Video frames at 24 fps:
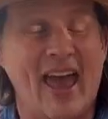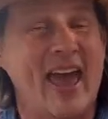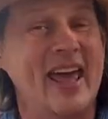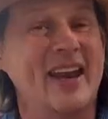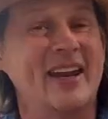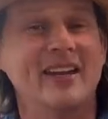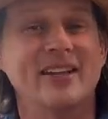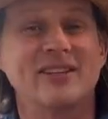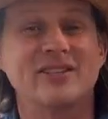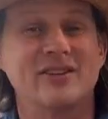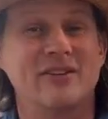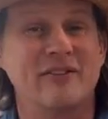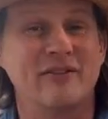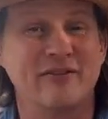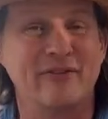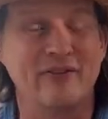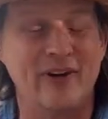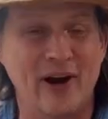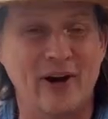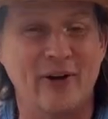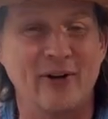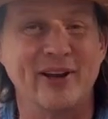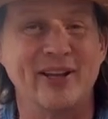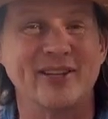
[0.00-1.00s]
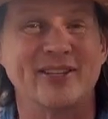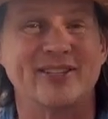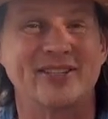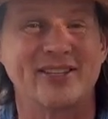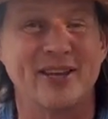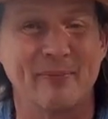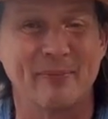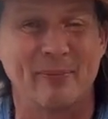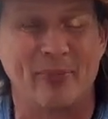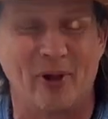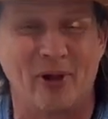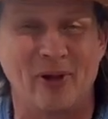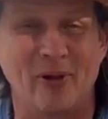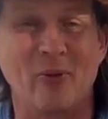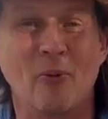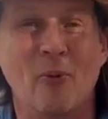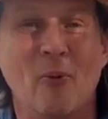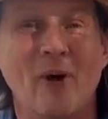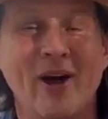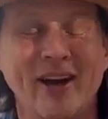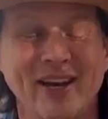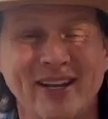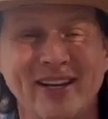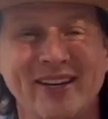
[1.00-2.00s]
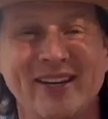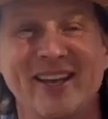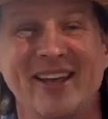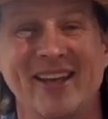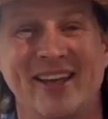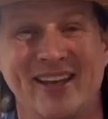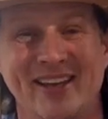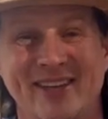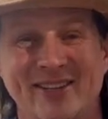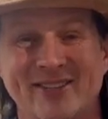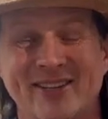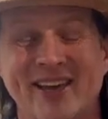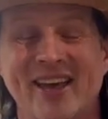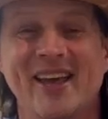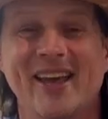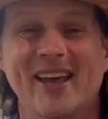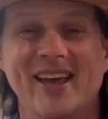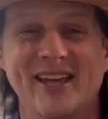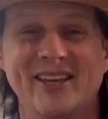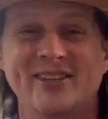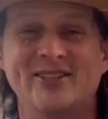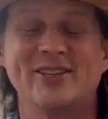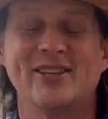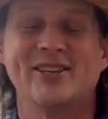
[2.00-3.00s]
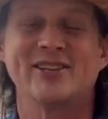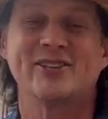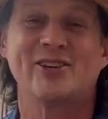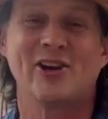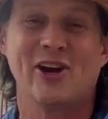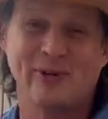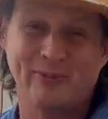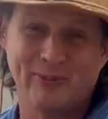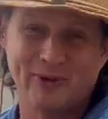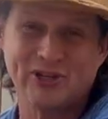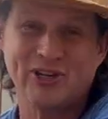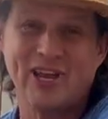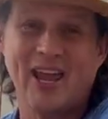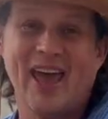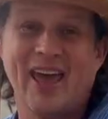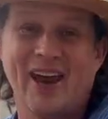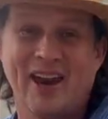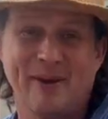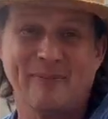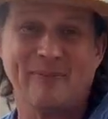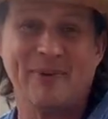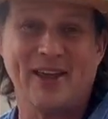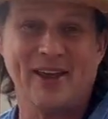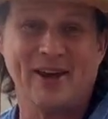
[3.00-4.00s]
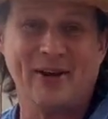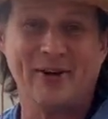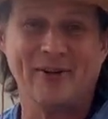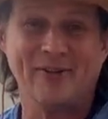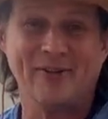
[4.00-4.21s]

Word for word: And it's very simple. What it is, is this garbage can up here.